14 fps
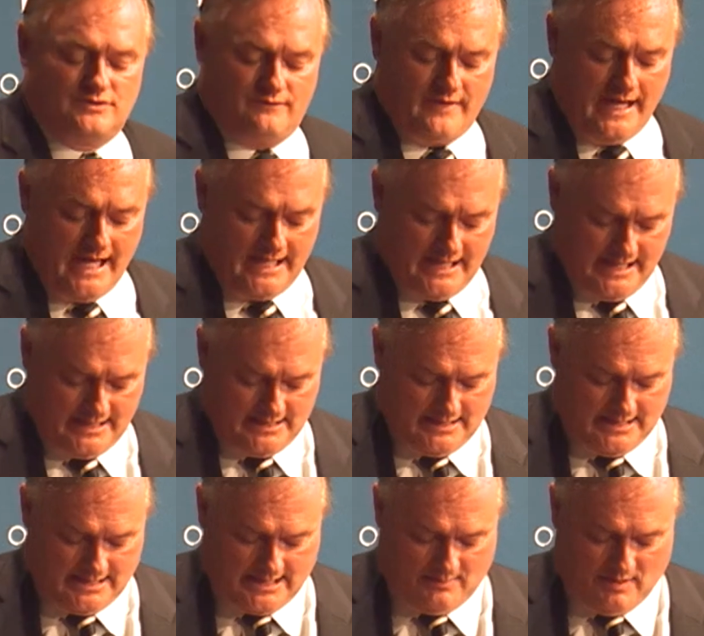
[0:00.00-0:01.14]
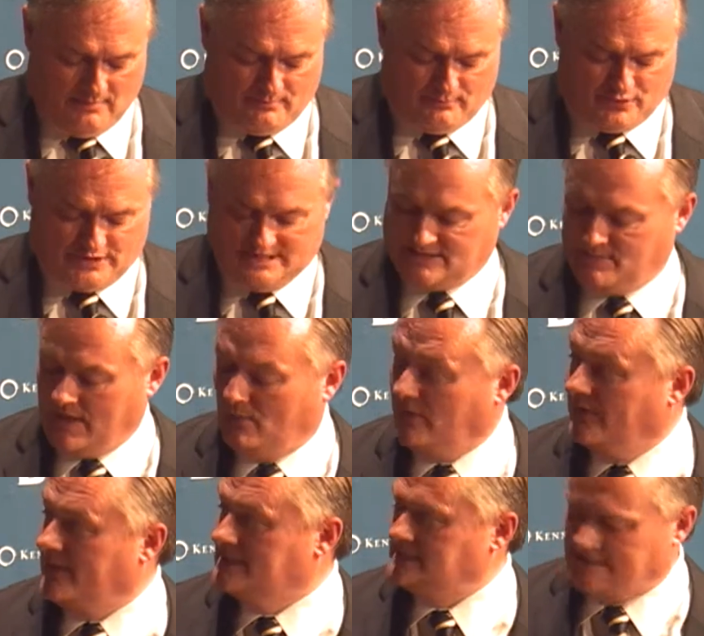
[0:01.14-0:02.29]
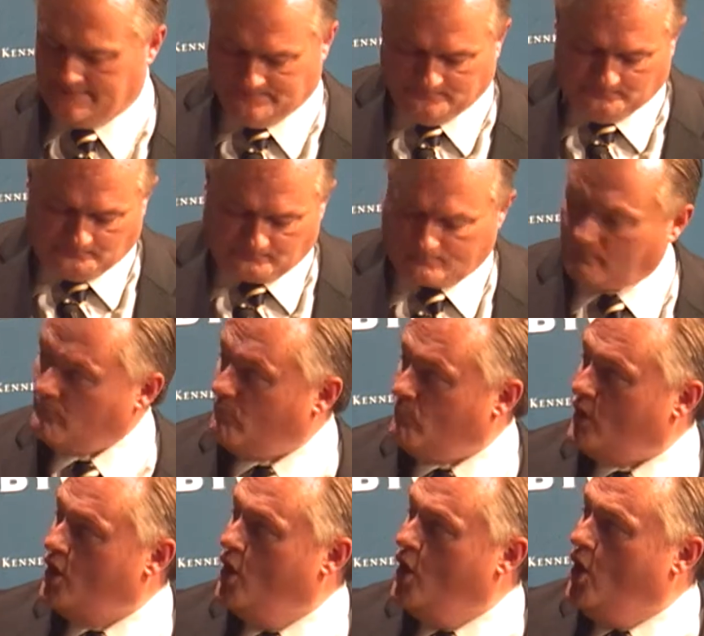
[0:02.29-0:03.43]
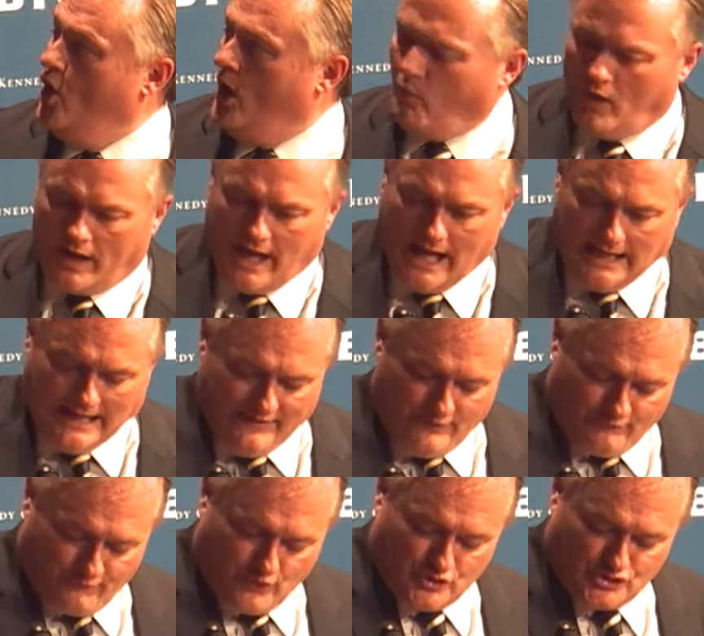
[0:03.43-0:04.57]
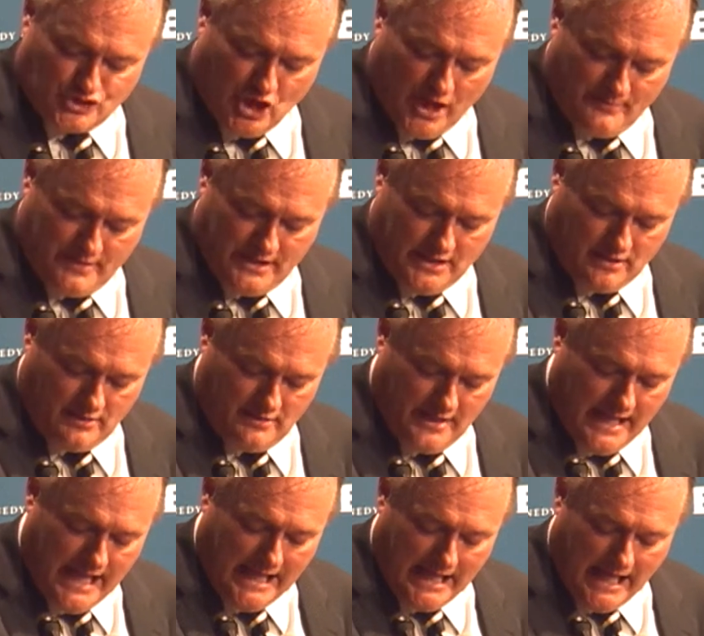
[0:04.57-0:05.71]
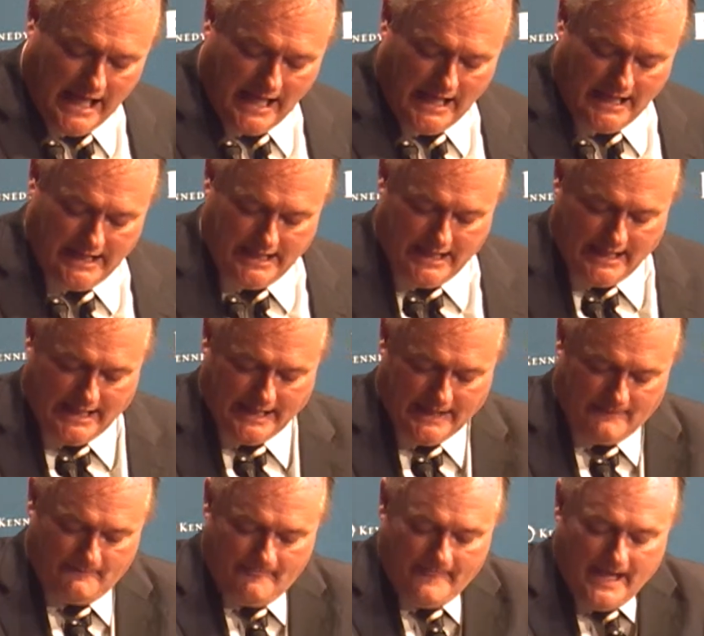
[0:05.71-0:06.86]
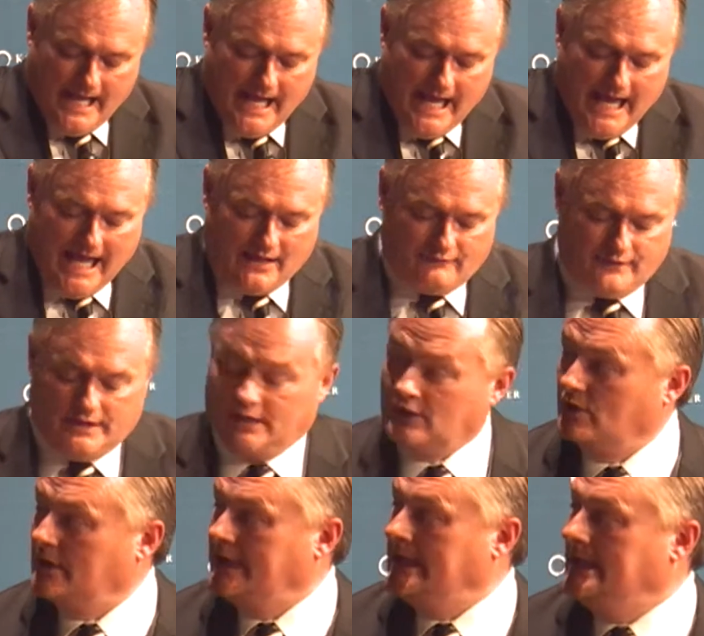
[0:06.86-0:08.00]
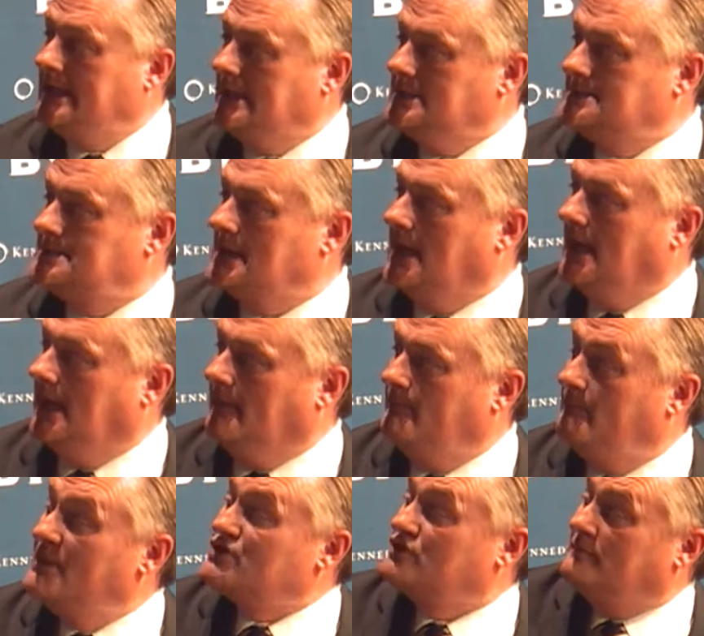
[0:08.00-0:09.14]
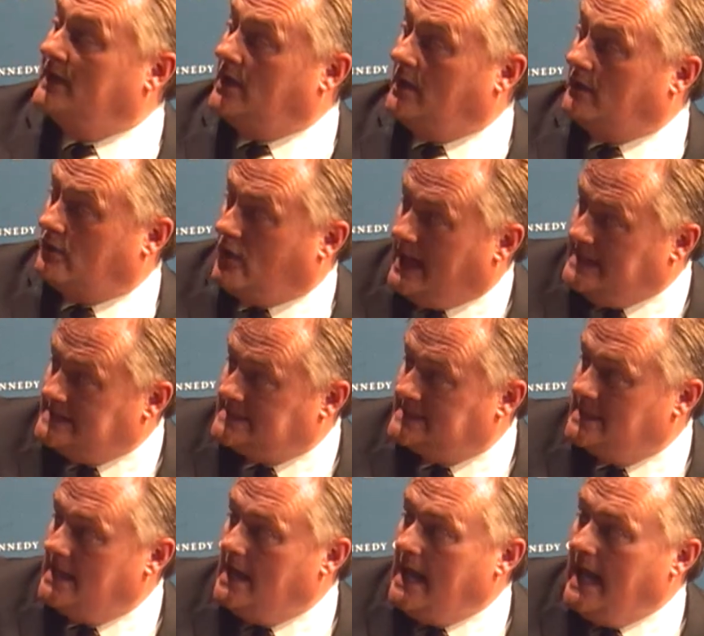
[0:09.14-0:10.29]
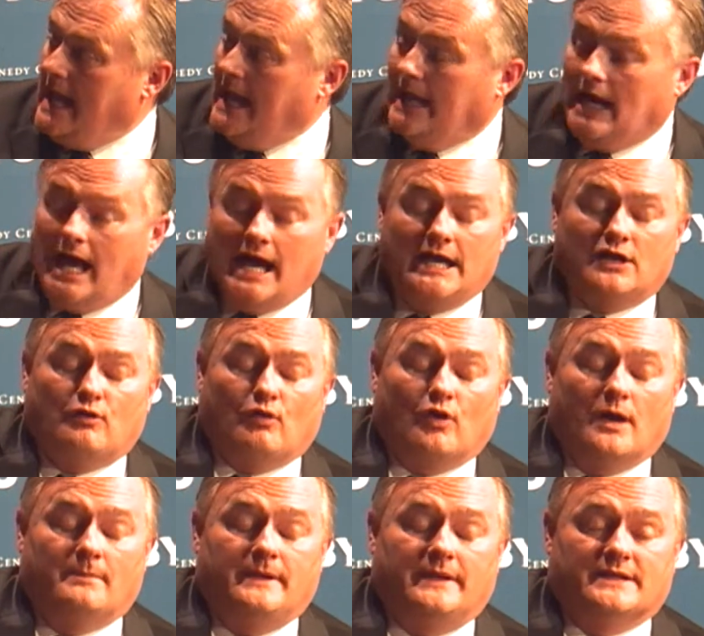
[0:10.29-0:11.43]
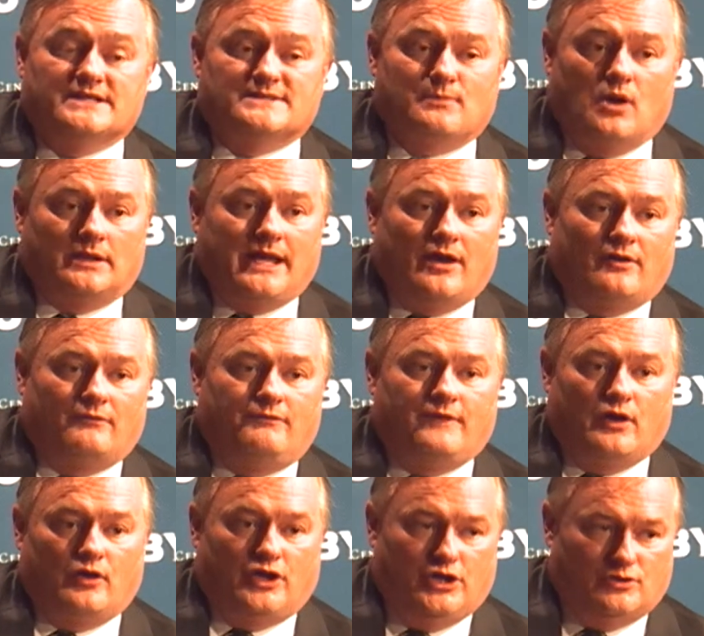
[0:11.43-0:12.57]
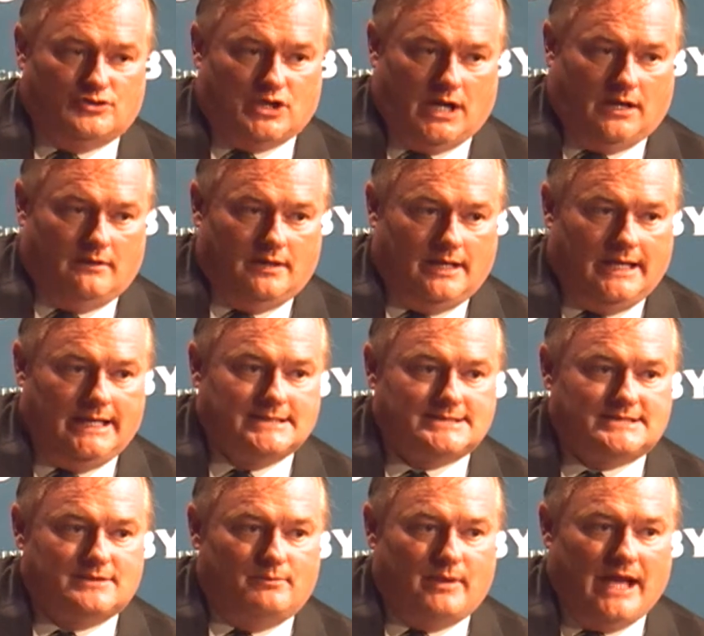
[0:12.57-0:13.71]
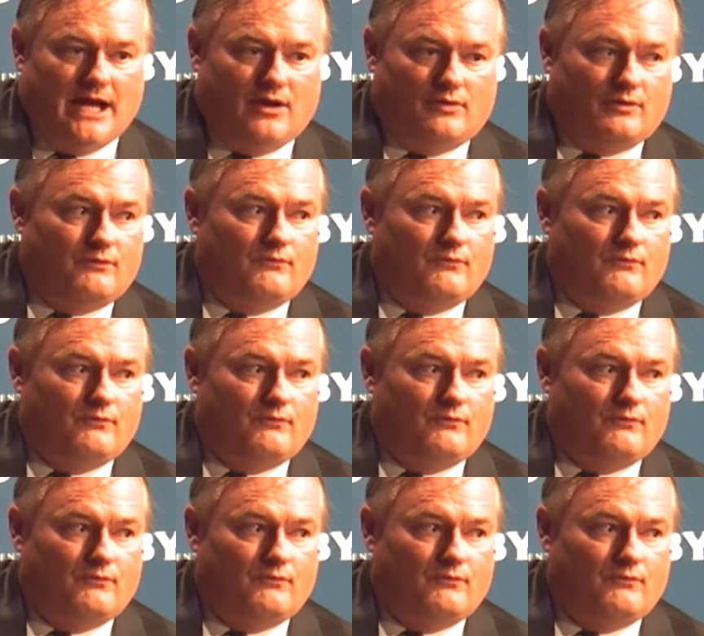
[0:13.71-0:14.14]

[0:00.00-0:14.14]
of that and come up and participate with us. I want to highlight the first job here, and I have here is a picture of my daughter, Grace, and I grew up in the small town of Farron, Utah. It's about